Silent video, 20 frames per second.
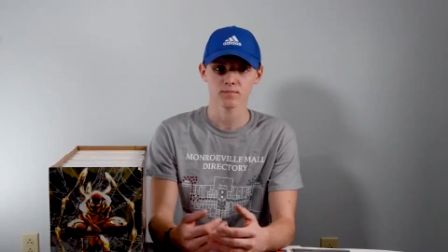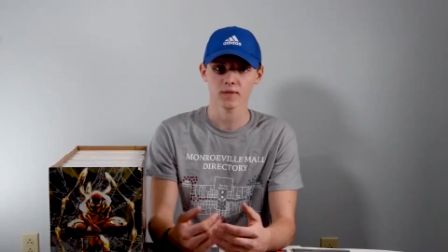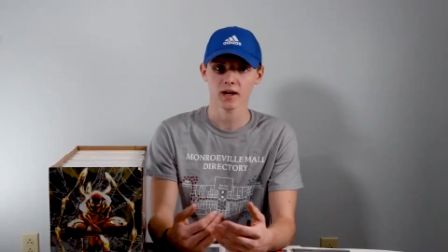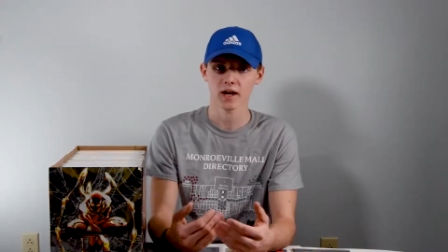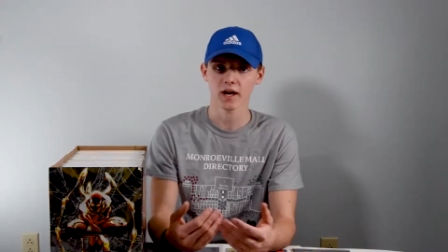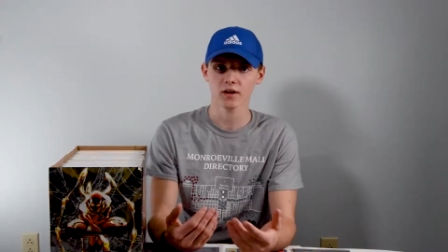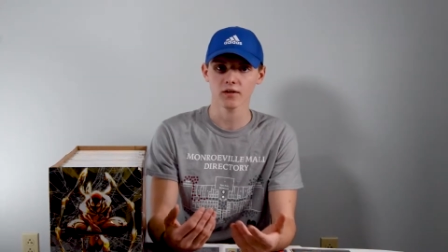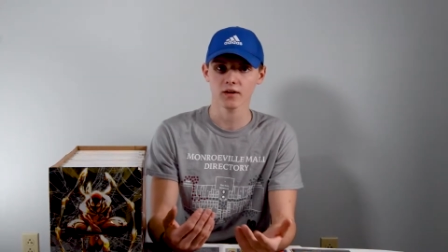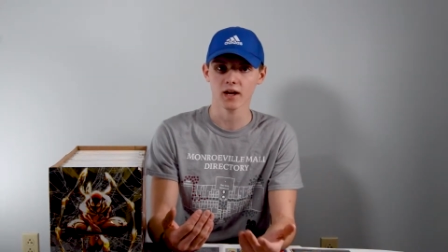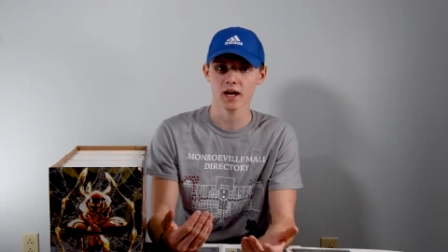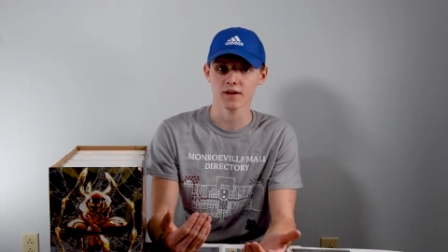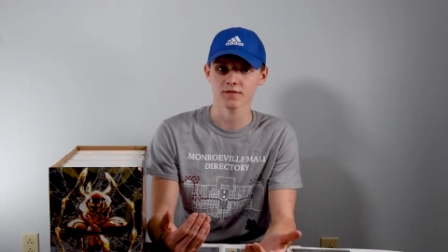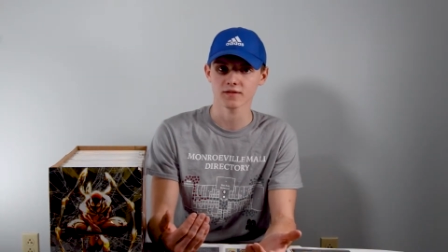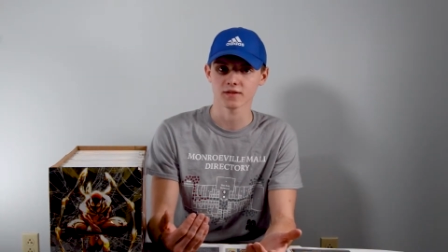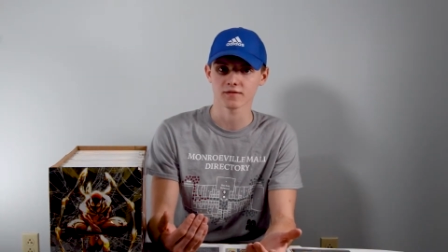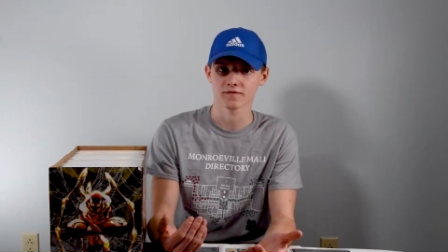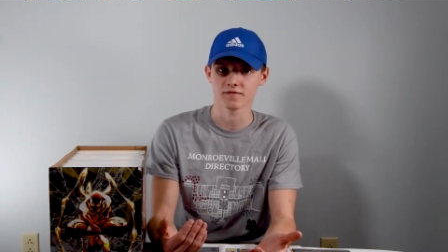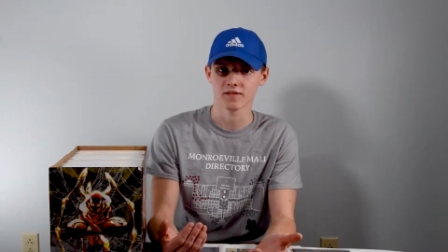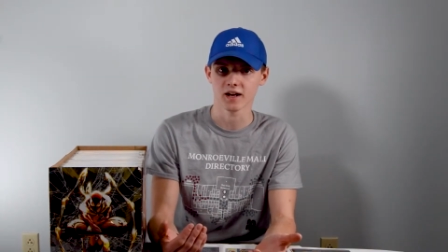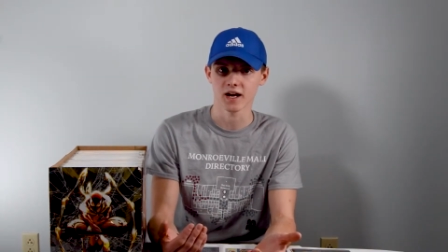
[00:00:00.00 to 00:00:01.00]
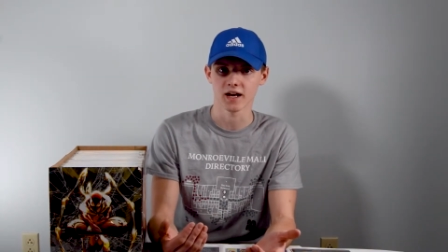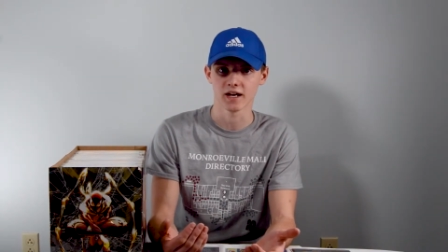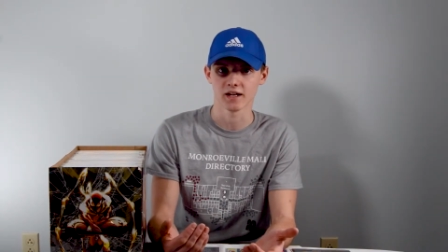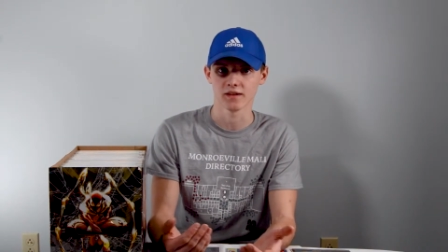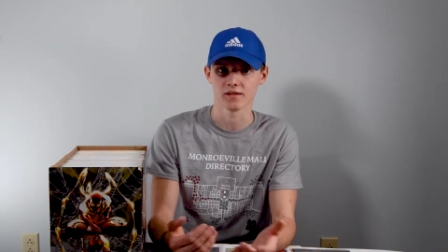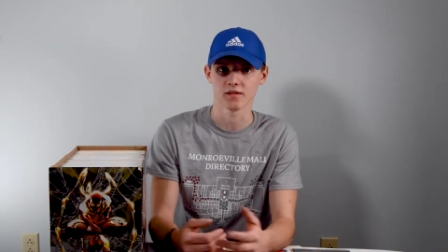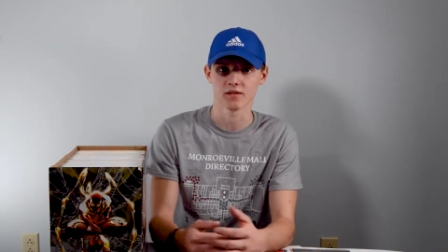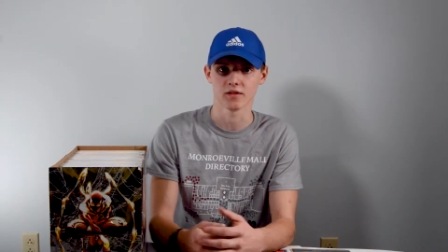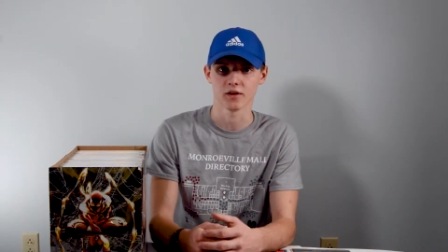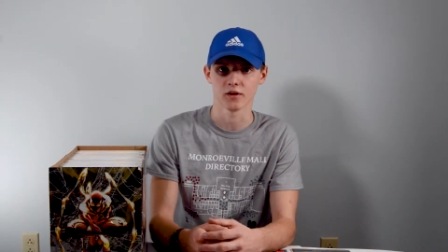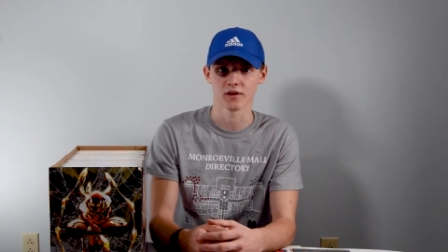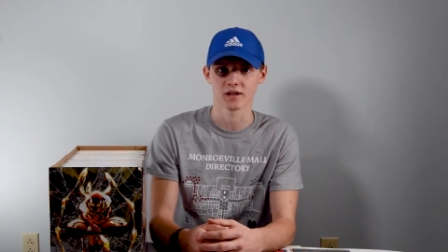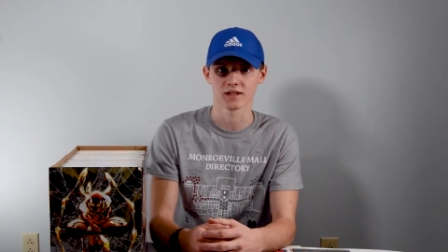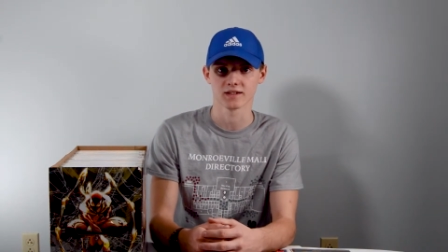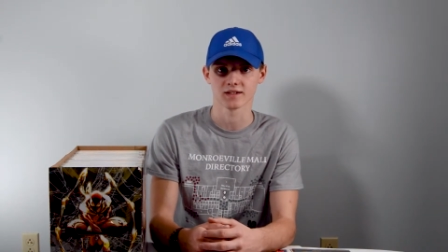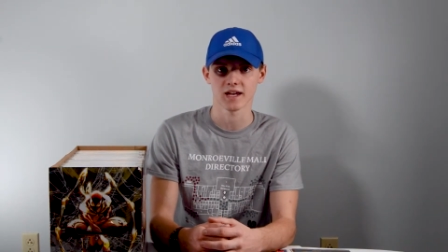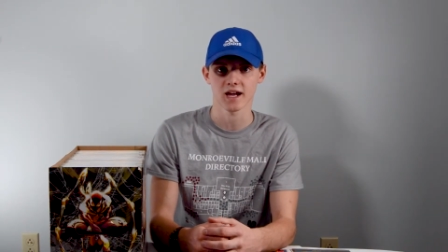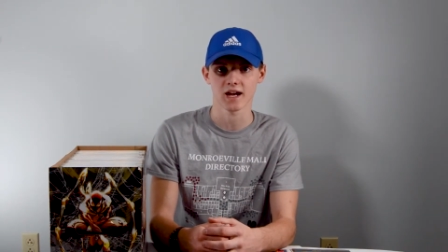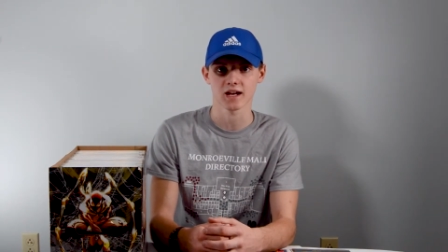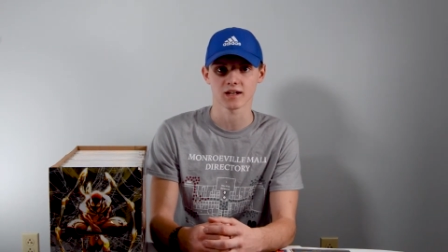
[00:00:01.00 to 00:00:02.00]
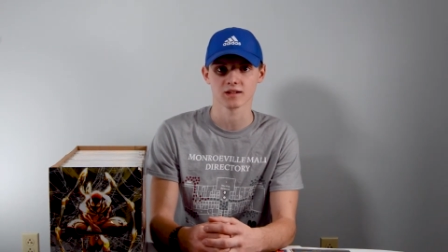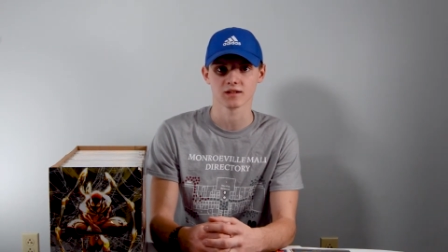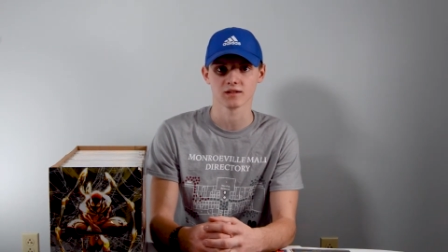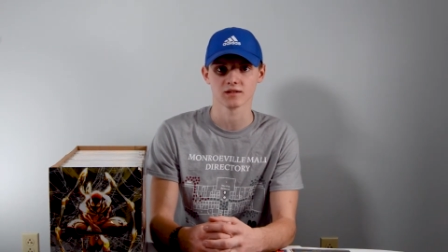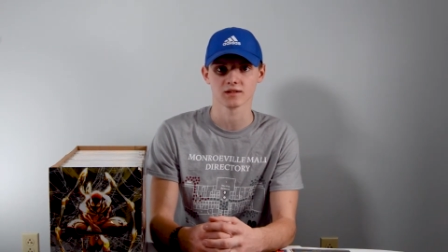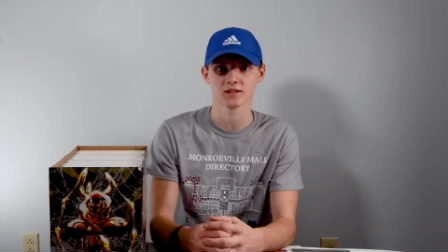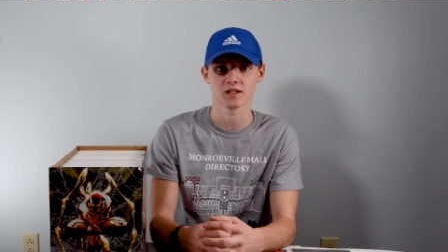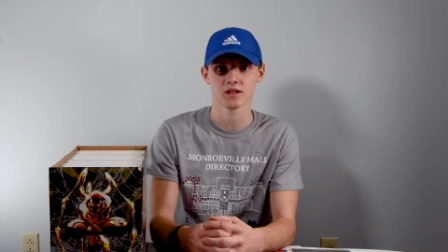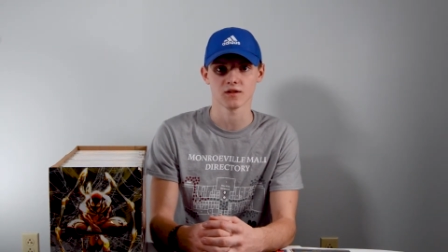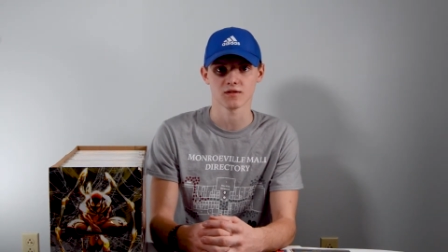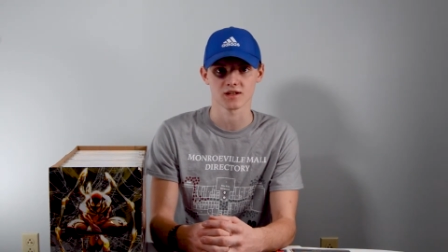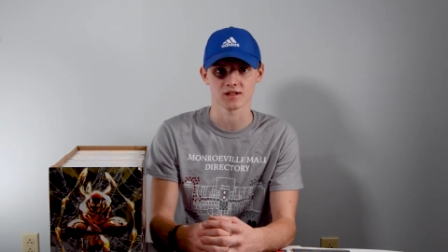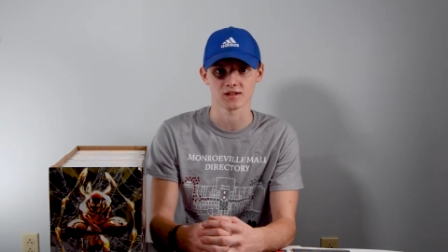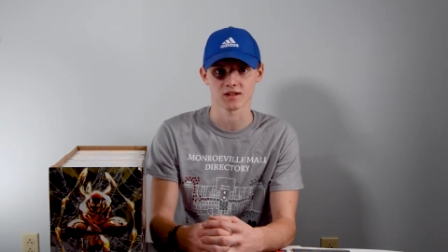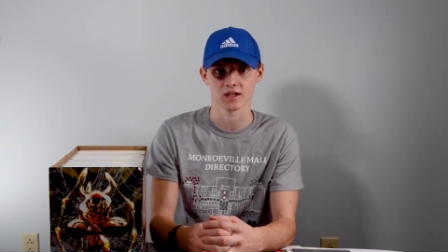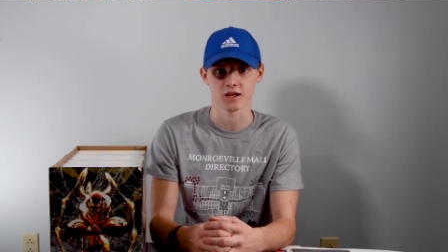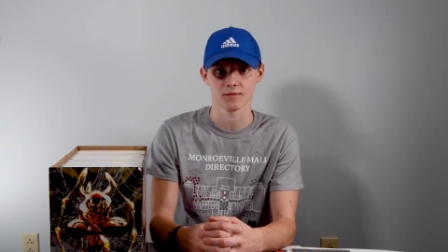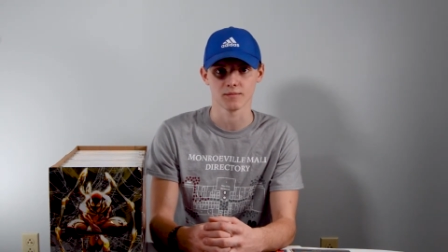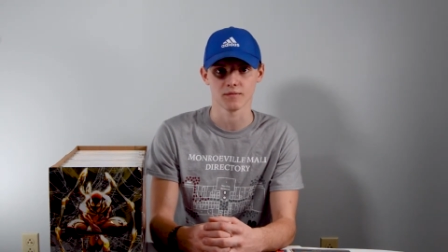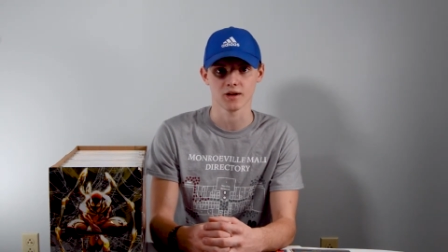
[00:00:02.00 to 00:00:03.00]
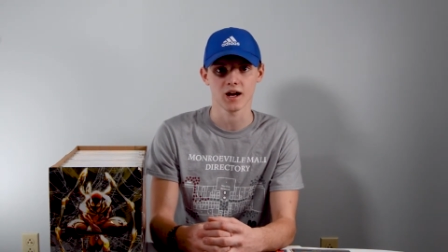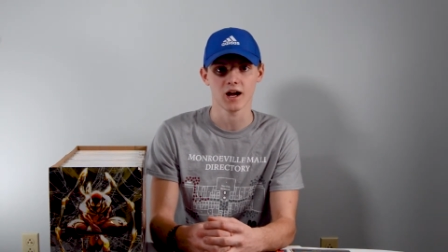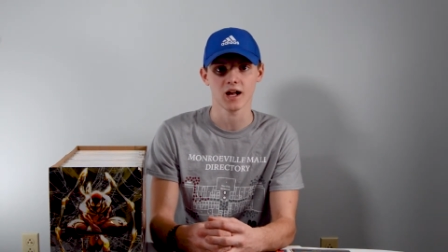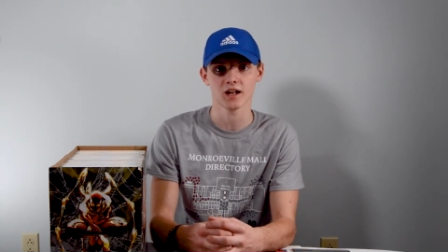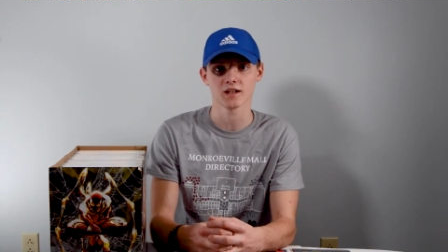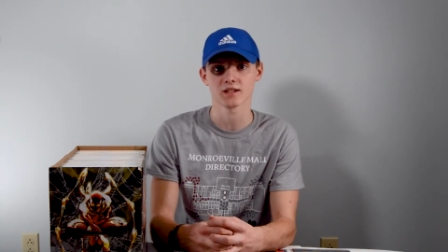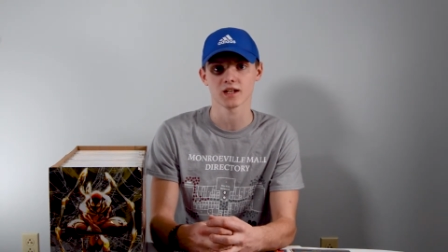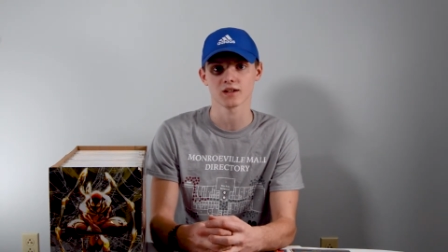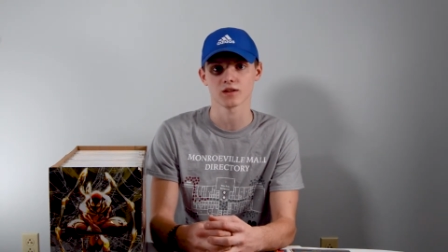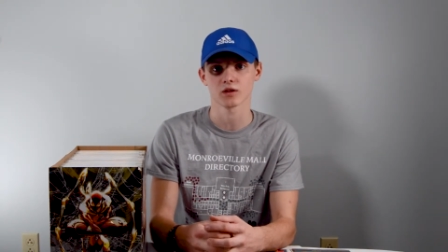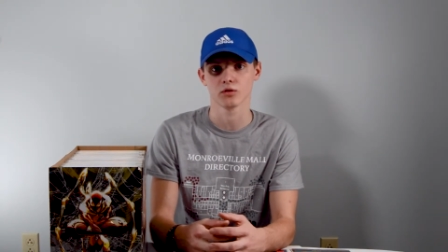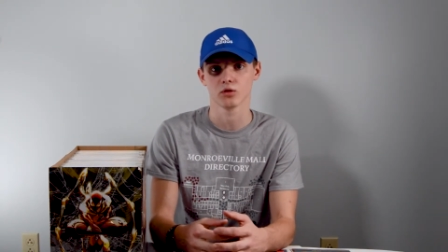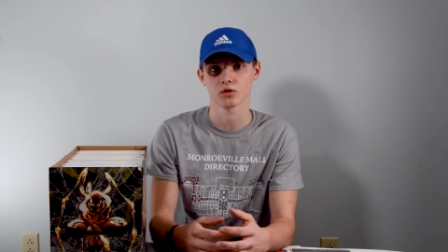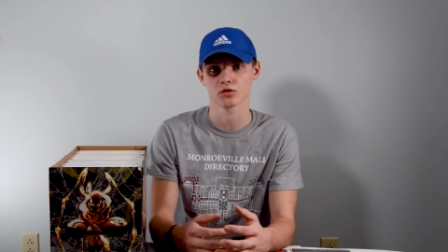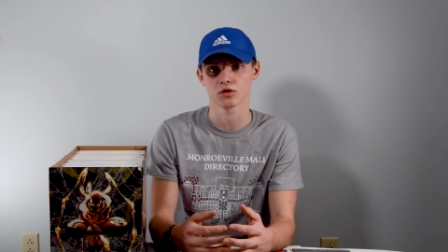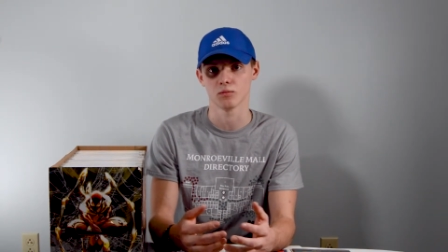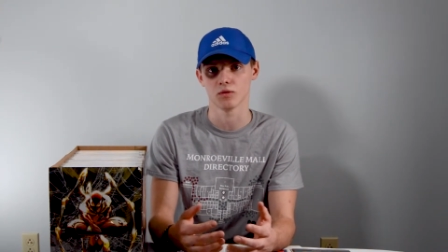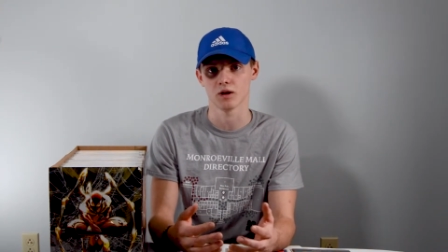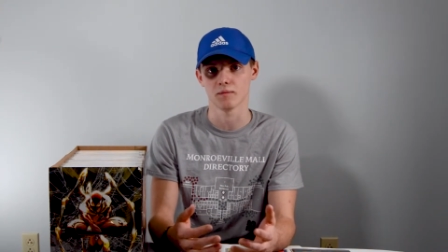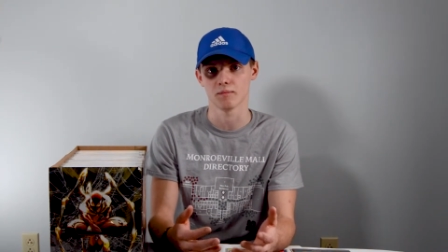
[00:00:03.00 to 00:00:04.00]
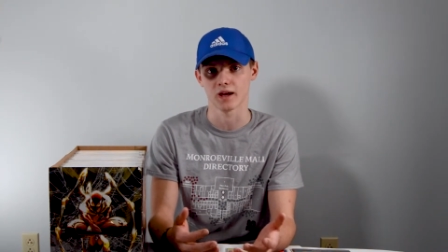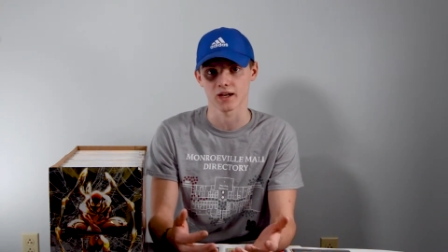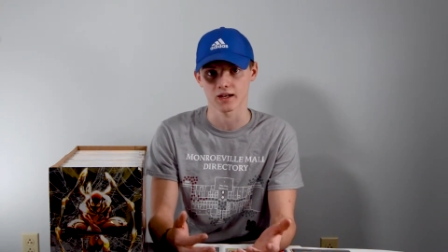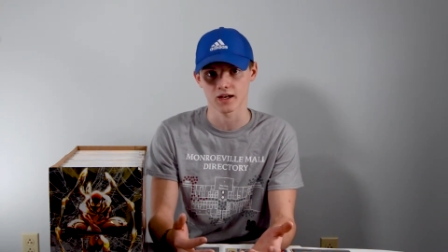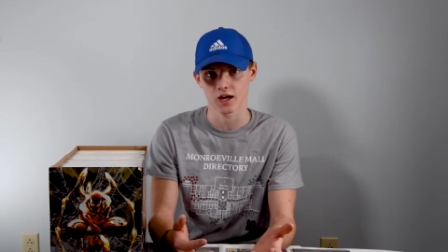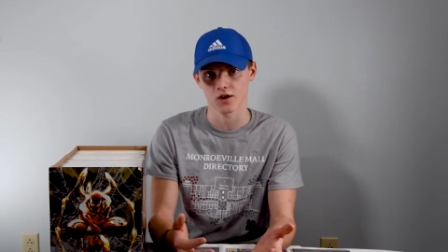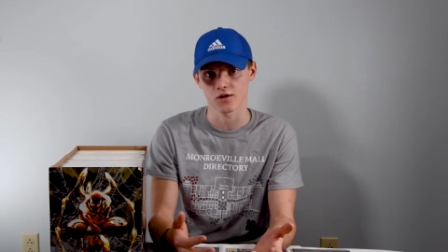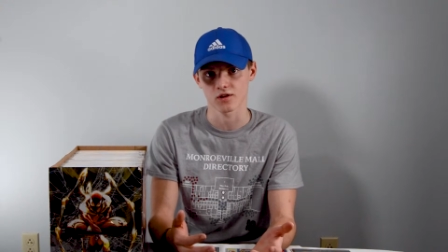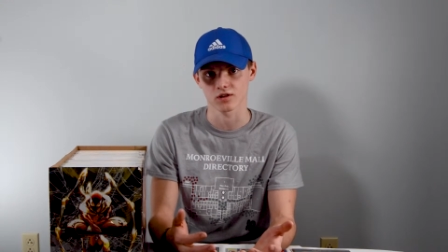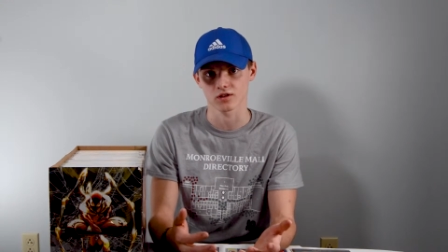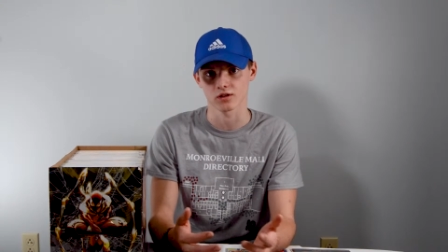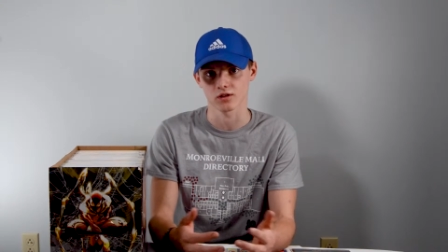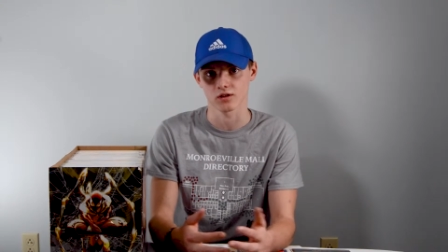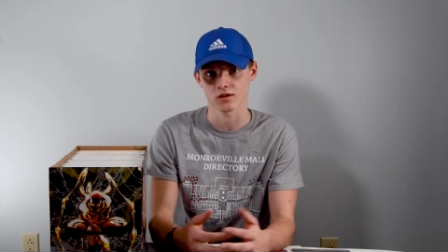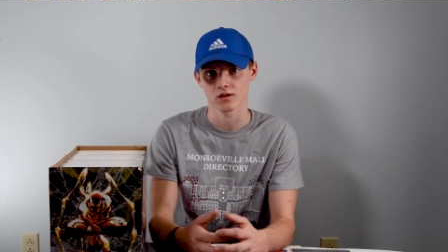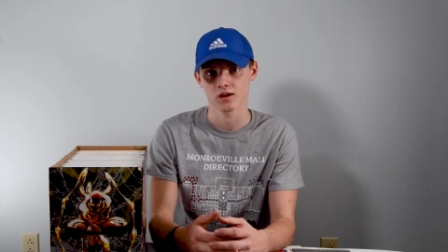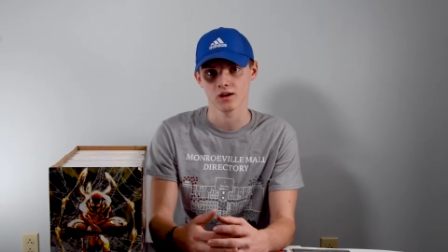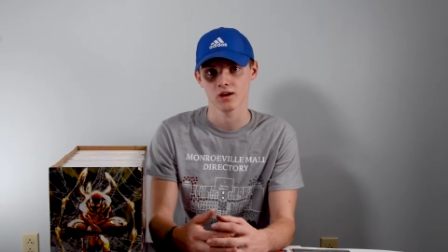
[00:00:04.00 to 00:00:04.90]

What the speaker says: I don't have to find their exact series name, I just have to look them up by character.